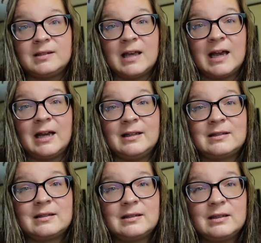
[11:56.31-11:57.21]

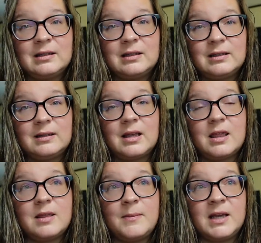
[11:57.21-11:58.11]
that
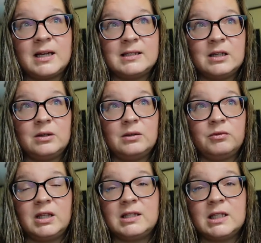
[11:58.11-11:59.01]
because it
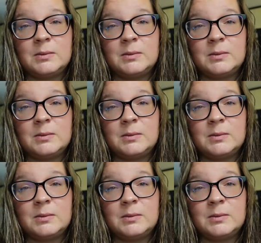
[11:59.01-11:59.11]
releases